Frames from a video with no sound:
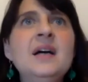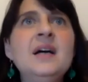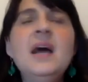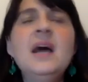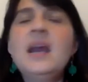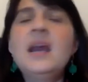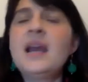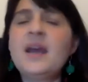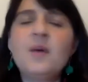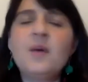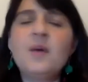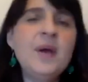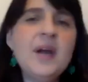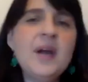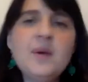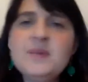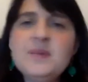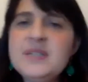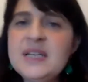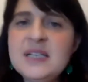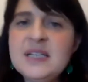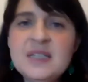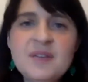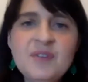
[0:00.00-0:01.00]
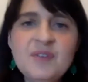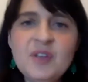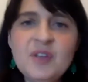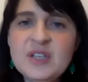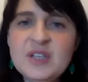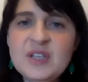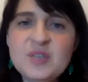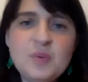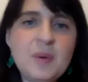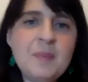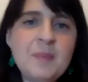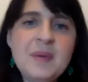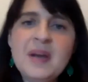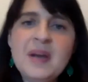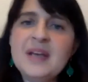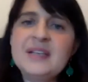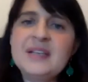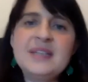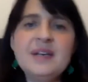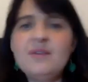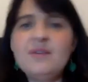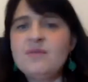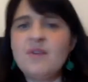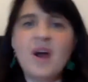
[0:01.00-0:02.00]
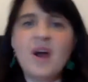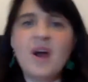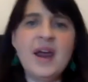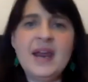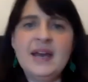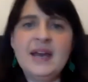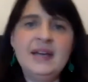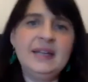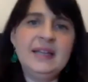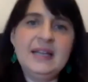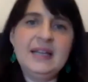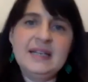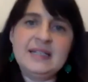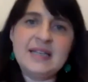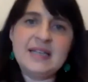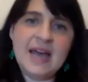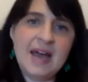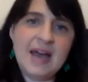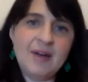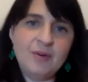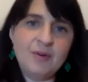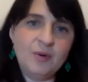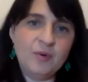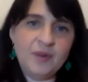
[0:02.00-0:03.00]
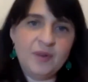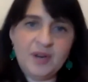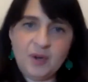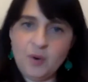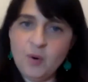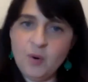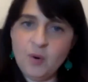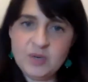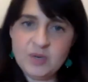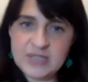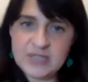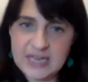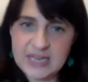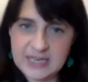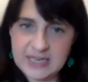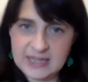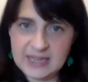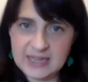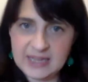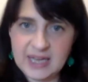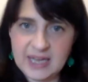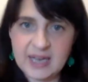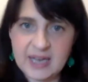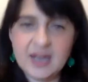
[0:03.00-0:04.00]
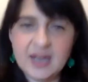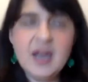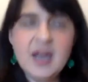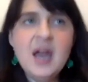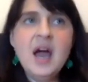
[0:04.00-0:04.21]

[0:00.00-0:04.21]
like when I was interviewing these women, I didn't write anything down or record anything.